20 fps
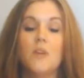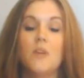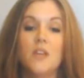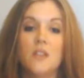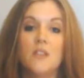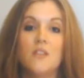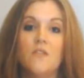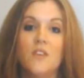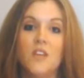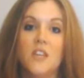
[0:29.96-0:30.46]

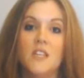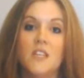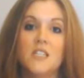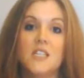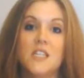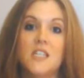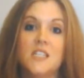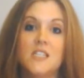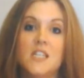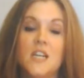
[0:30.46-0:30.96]
in the
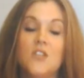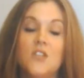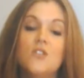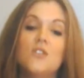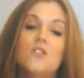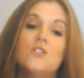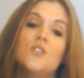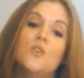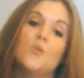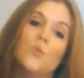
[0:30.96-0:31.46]
VET sector,
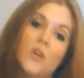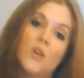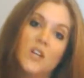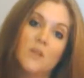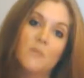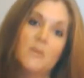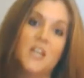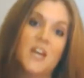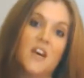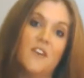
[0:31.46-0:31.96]
and so we're going
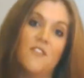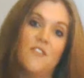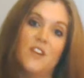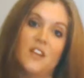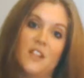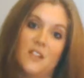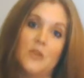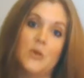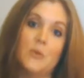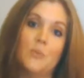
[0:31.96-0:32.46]
to be
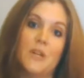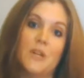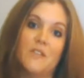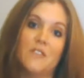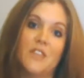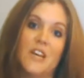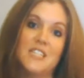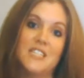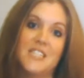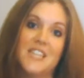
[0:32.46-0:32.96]
covering a little bit
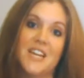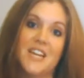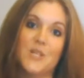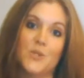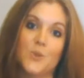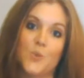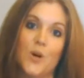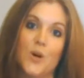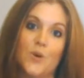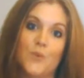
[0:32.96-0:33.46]
of that today
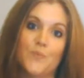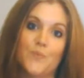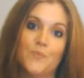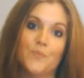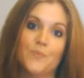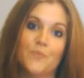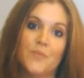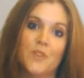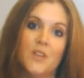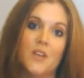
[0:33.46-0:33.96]
as well.
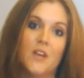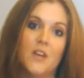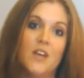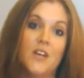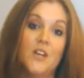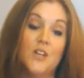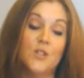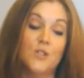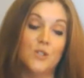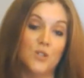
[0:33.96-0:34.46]

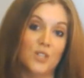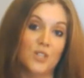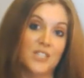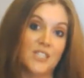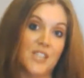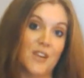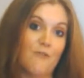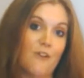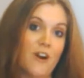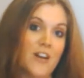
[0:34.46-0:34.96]
So
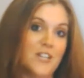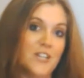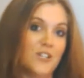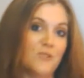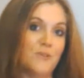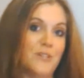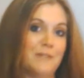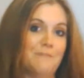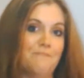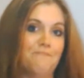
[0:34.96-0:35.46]
let's get right
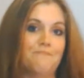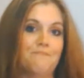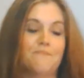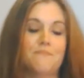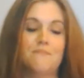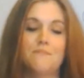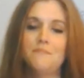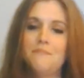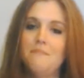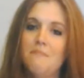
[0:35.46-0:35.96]
into it.
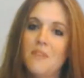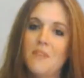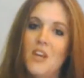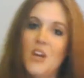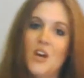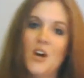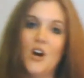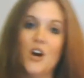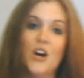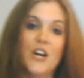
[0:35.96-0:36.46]

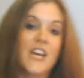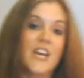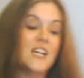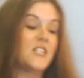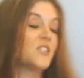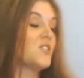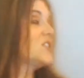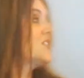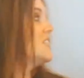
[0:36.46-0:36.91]
Okay, so